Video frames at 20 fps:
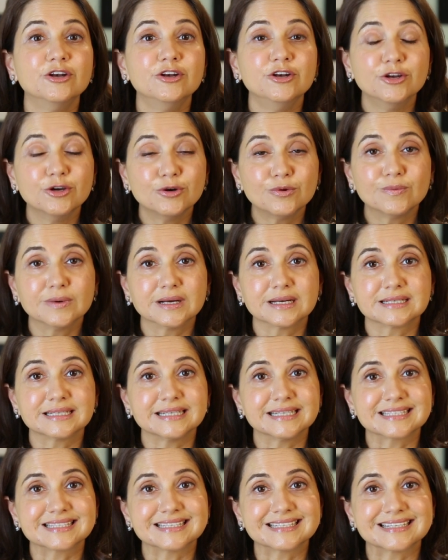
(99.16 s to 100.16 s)
No one
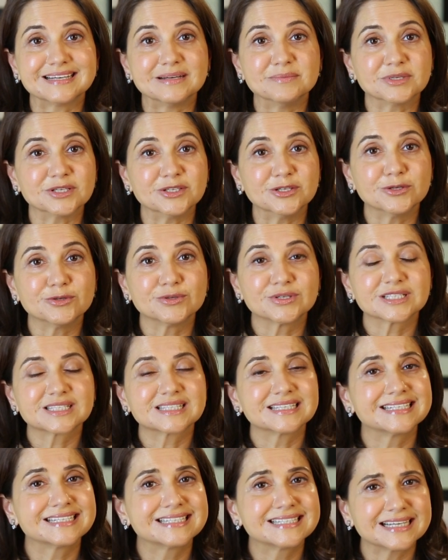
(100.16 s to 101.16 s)
takes the time to notice
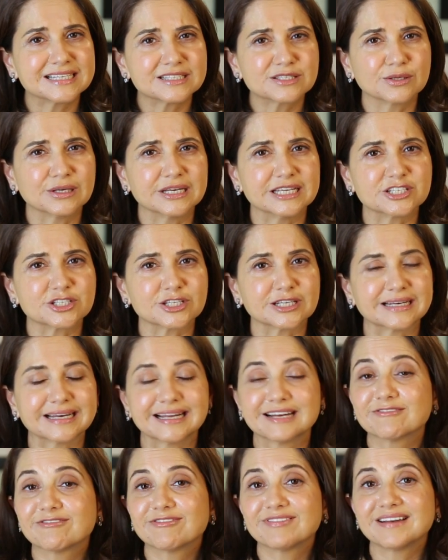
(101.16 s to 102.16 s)
the desolation and